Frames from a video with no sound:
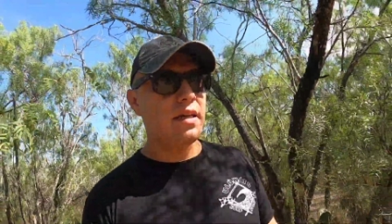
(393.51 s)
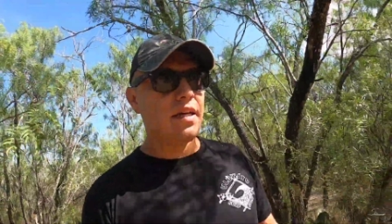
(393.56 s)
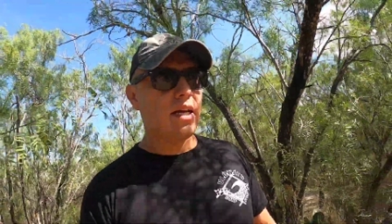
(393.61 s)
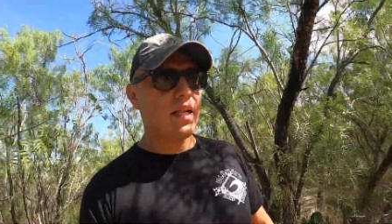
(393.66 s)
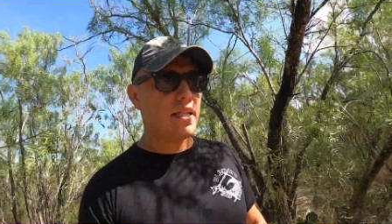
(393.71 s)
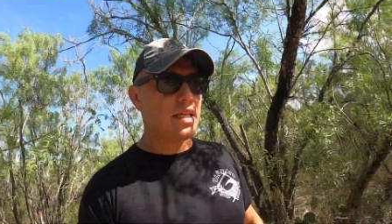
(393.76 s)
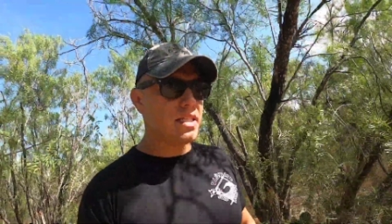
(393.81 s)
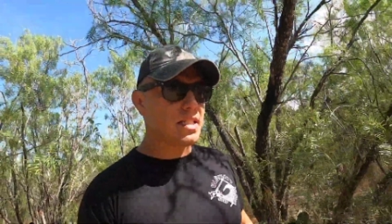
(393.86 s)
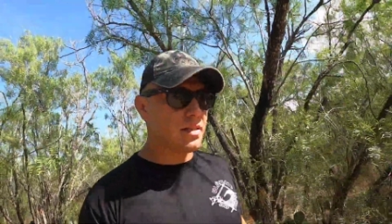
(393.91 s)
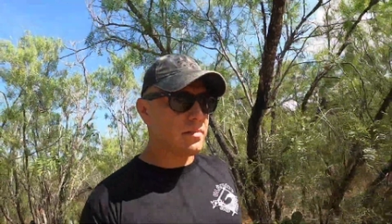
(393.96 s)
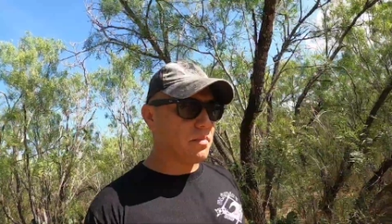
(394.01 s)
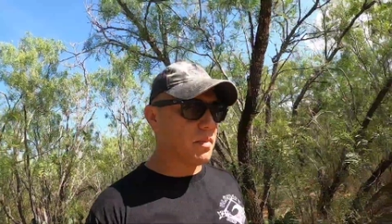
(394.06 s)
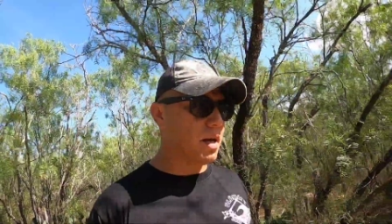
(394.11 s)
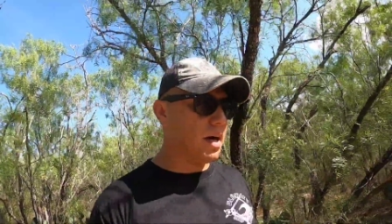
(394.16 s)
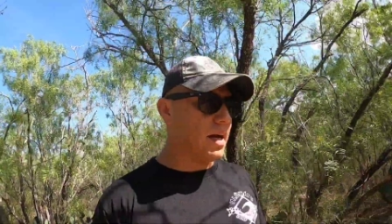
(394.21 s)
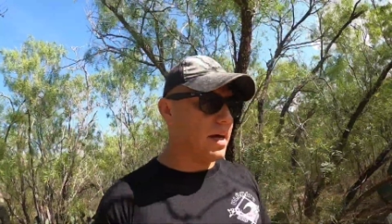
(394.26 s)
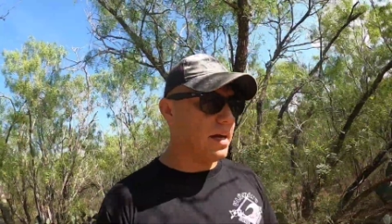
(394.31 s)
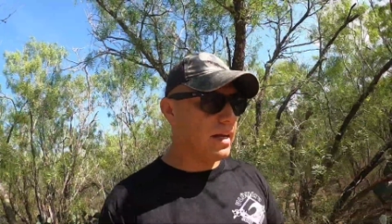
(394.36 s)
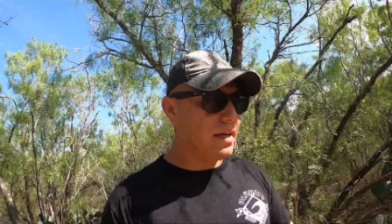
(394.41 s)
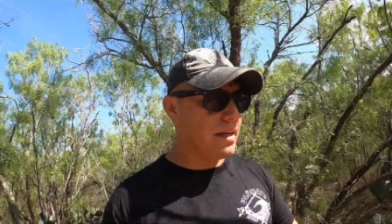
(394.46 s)
At least in
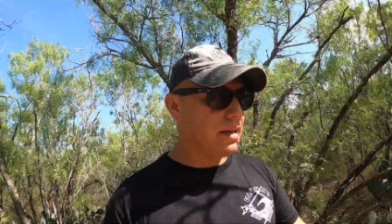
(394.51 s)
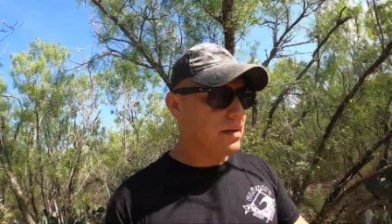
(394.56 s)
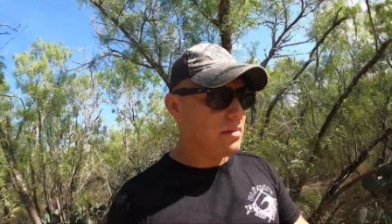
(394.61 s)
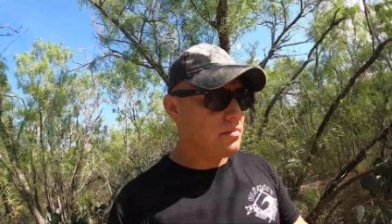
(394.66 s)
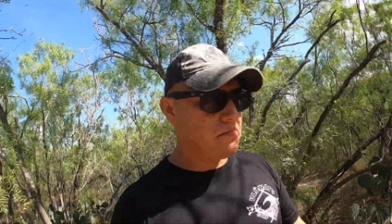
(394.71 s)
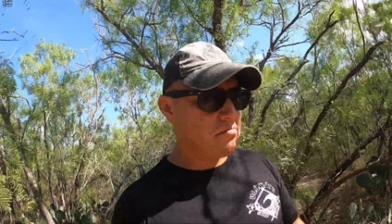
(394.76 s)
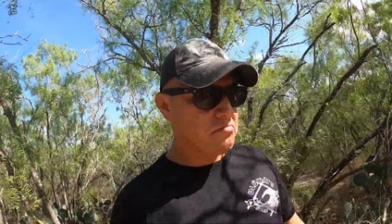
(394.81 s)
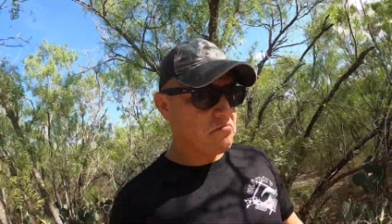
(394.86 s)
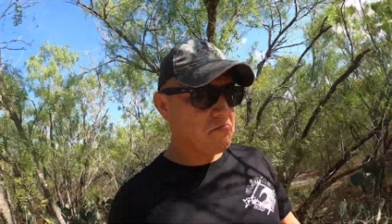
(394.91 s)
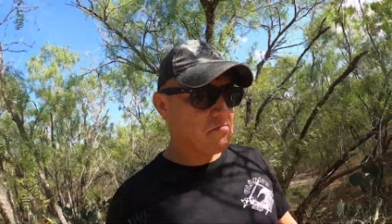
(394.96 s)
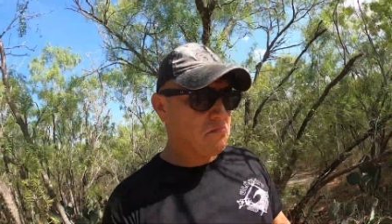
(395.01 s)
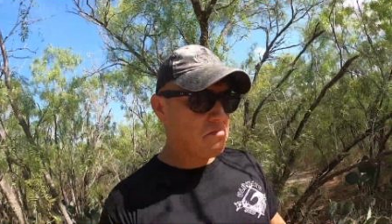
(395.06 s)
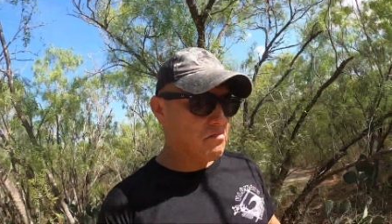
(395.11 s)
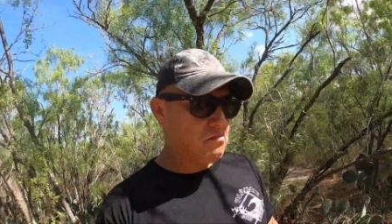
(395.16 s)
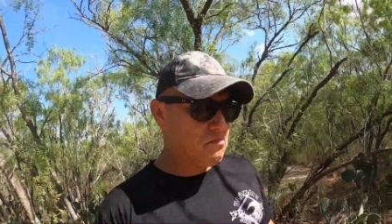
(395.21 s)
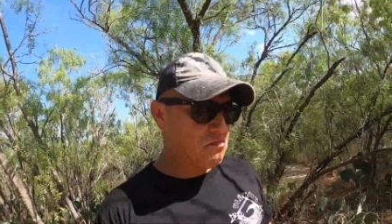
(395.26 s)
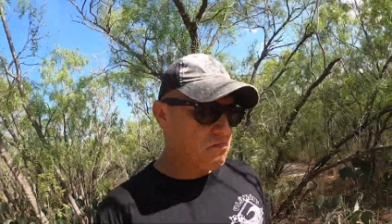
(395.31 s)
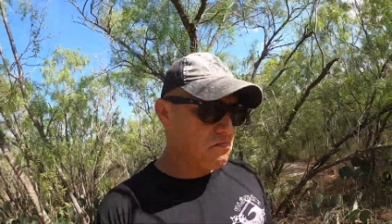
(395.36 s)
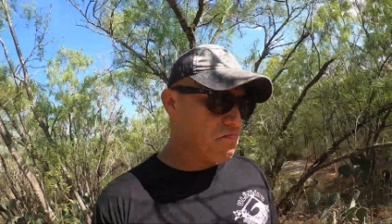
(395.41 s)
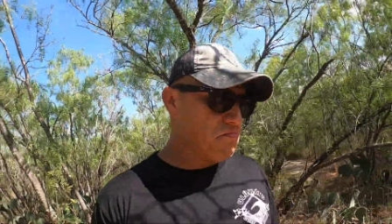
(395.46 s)
my
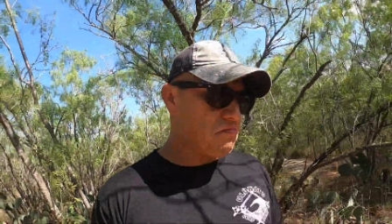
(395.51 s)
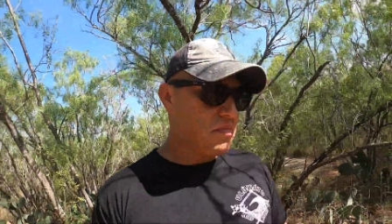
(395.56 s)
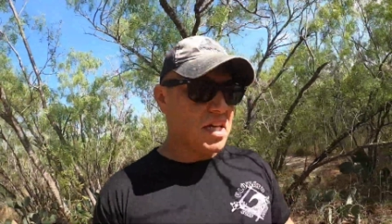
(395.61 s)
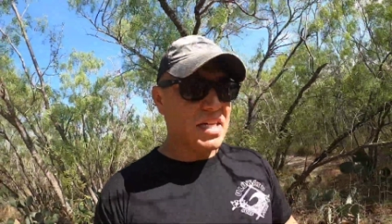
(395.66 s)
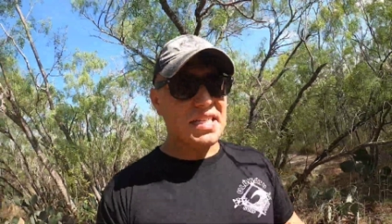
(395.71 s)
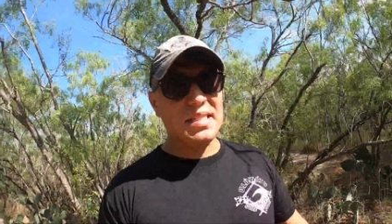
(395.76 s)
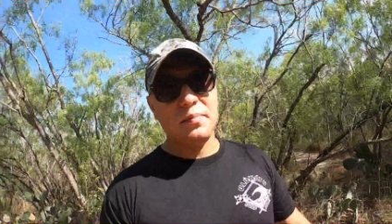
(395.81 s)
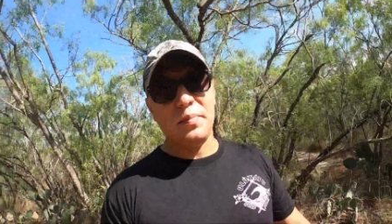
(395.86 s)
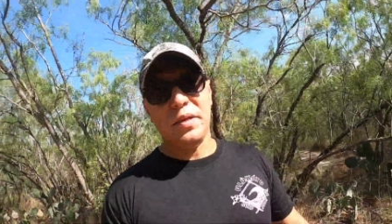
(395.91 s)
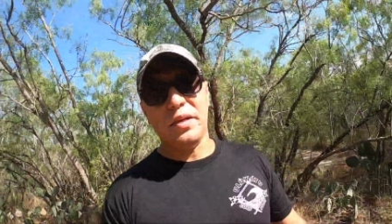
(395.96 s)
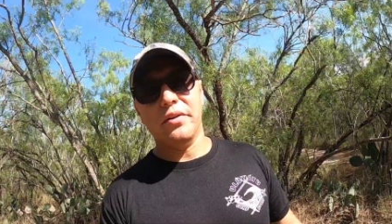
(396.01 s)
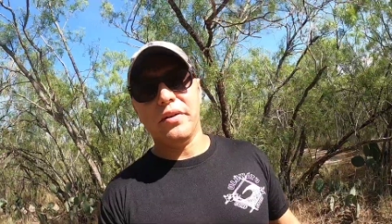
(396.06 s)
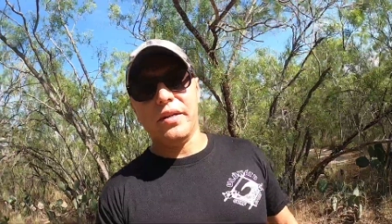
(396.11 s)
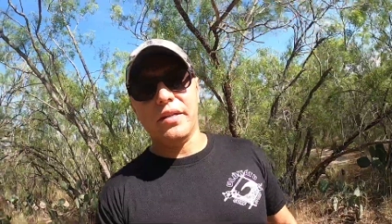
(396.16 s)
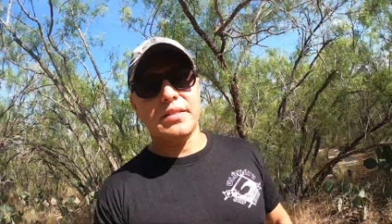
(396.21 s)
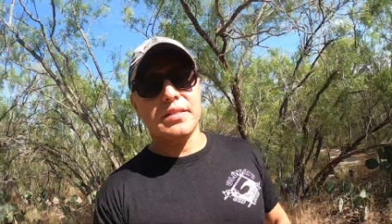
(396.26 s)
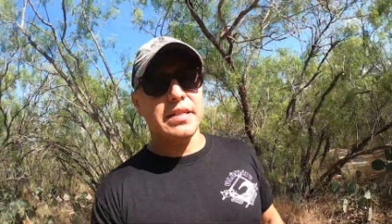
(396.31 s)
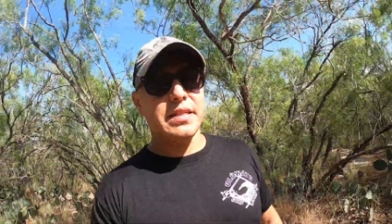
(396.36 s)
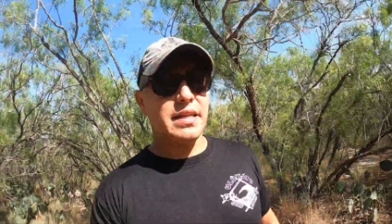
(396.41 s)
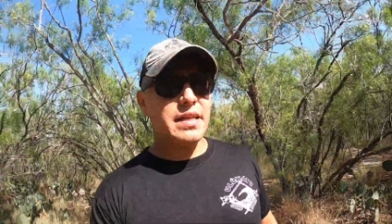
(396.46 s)

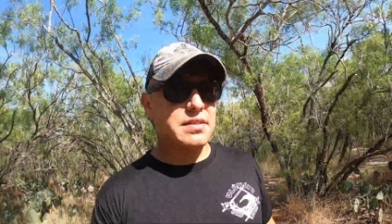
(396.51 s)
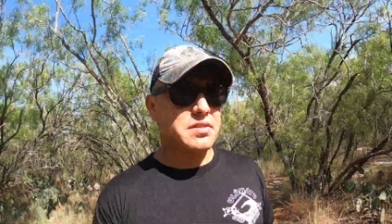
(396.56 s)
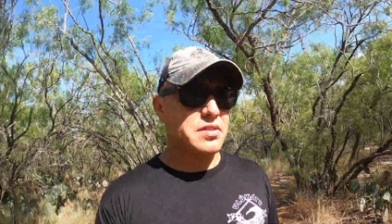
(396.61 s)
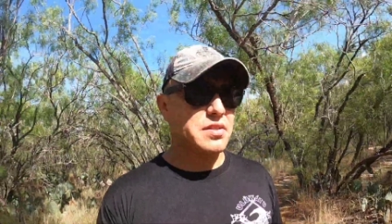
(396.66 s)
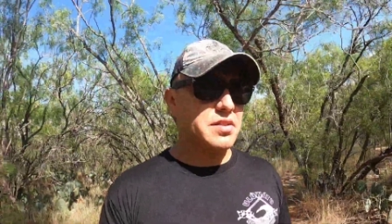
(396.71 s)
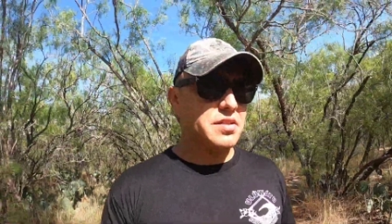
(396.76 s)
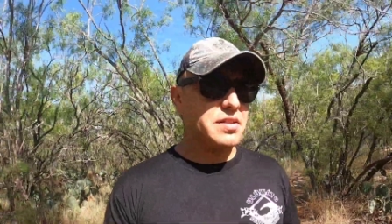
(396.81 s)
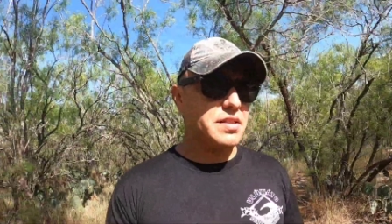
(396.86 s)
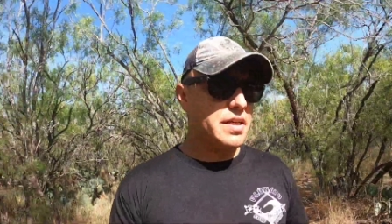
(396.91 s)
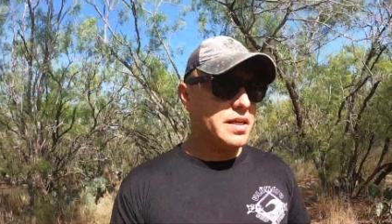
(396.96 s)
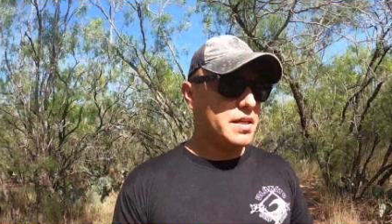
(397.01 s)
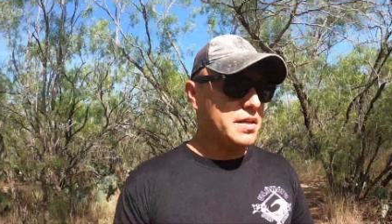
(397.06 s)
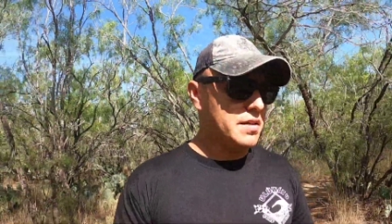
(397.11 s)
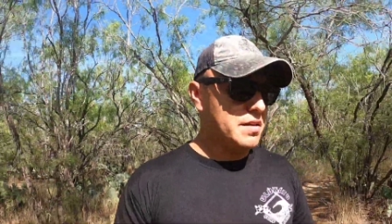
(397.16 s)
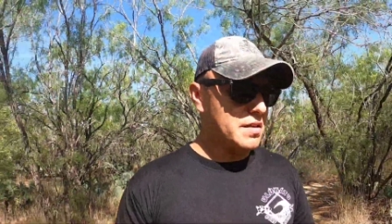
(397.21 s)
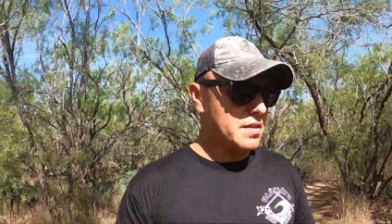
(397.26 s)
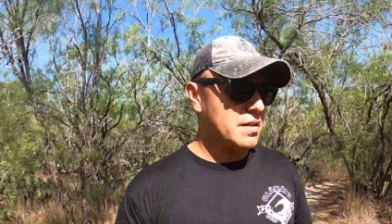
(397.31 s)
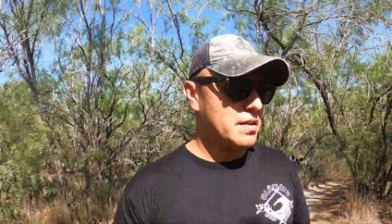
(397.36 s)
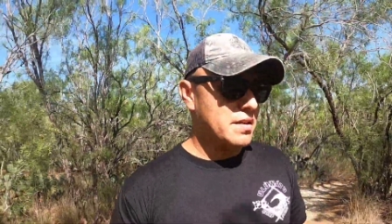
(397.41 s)
experience, I guess you could say,